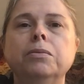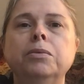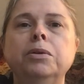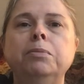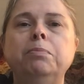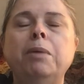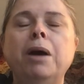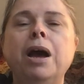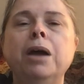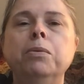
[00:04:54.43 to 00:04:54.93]

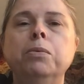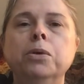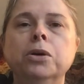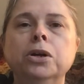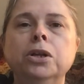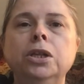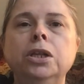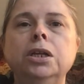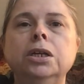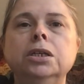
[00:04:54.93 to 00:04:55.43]
buy
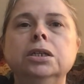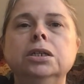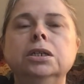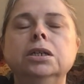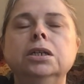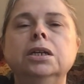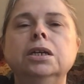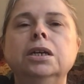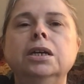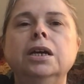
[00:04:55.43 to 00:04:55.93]
wool,
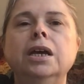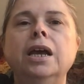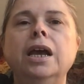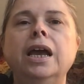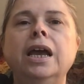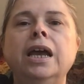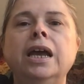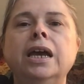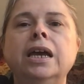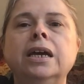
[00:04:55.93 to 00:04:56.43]

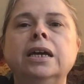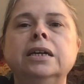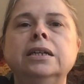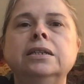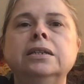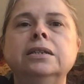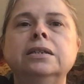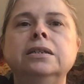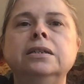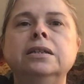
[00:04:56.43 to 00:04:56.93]

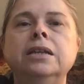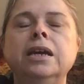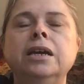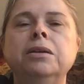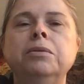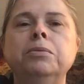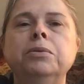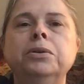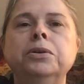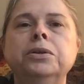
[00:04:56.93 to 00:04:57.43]
and they
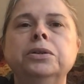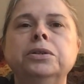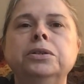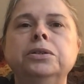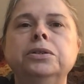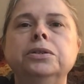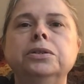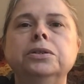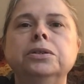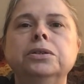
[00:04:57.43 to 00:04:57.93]
would
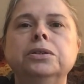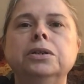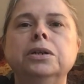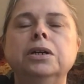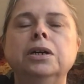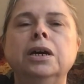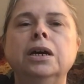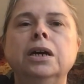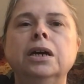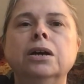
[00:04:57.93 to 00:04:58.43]

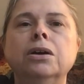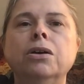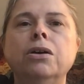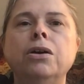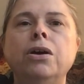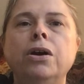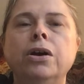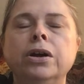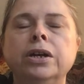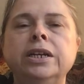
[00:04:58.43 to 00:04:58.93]

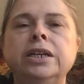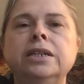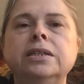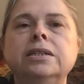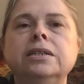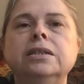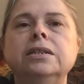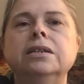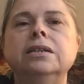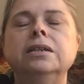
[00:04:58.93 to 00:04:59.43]
card
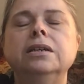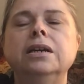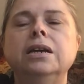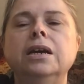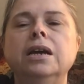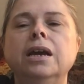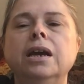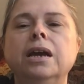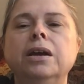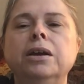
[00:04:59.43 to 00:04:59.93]
it
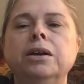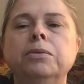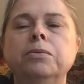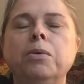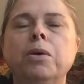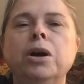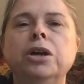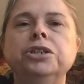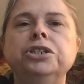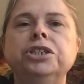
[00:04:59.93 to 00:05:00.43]
and
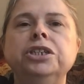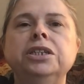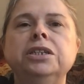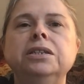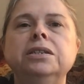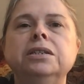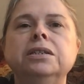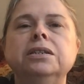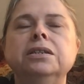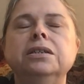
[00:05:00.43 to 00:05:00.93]
wash
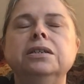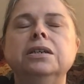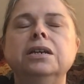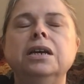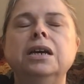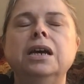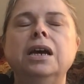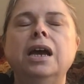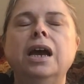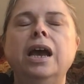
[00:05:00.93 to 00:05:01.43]
it
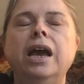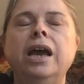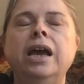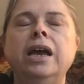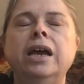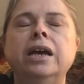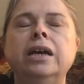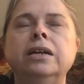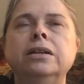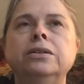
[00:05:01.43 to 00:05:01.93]

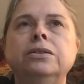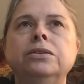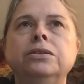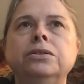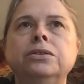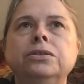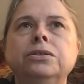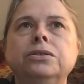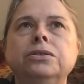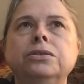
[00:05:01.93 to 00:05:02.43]

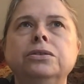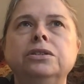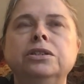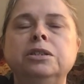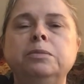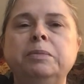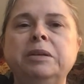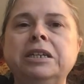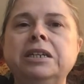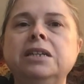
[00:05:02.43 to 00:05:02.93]
and
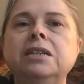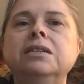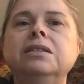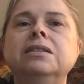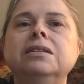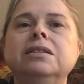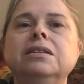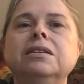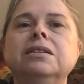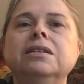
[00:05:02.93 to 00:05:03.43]
spin
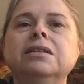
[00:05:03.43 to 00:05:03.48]
it,